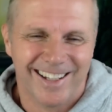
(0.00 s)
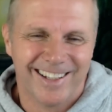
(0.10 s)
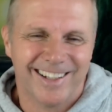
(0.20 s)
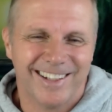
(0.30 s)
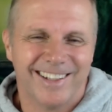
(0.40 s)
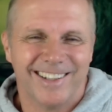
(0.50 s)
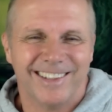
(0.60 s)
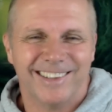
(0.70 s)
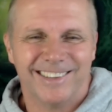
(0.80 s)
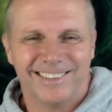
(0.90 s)

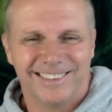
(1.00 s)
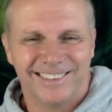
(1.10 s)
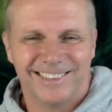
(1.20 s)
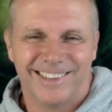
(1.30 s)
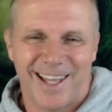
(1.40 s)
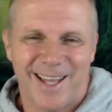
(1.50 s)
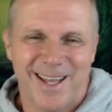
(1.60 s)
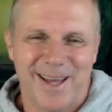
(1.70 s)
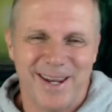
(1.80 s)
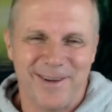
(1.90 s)
Oh,
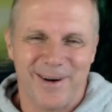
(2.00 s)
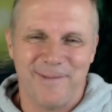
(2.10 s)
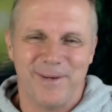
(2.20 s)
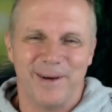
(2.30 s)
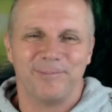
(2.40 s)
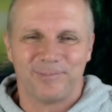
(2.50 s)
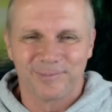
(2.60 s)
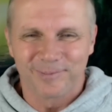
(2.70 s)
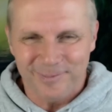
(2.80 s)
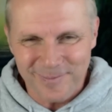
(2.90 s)
anyway, but
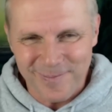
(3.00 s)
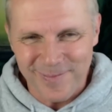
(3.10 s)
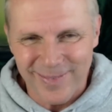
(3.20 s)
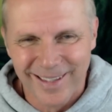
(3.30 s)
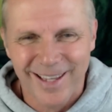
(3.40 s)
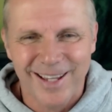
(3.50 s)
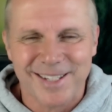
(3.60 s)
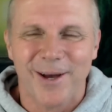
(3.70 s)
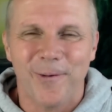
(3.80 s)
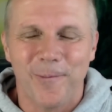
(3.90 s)

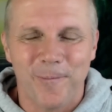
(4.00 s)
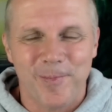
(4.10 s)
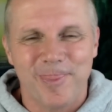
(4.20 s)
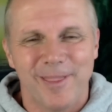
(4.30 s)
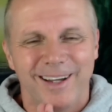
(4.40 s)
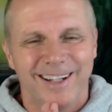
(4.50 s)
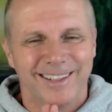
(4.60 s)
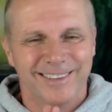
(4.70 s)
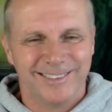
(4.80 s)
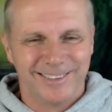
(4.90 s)
so
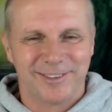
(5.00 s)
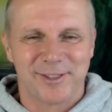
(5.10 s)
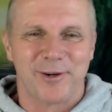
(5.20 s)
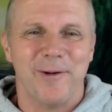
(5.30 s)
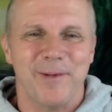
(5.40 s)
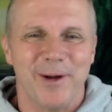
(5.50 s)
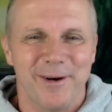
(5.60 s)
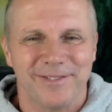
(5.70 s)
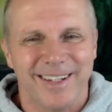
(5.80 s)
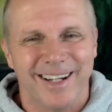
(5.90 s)
it's thrown me
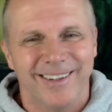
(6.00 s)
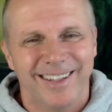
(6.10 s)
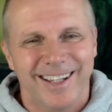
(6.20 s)
off now.